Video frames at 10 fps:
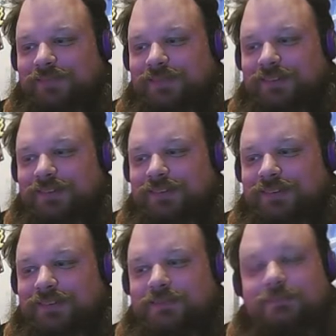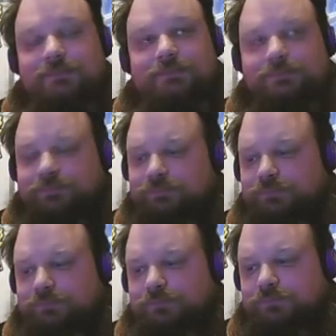
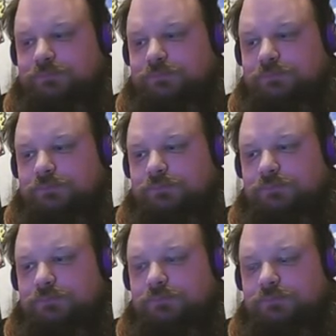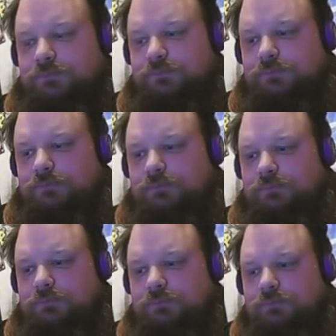
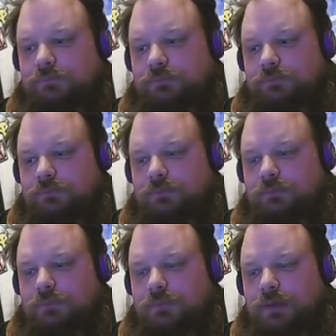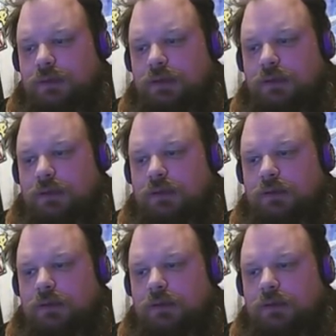No words are spoken by the person on screen.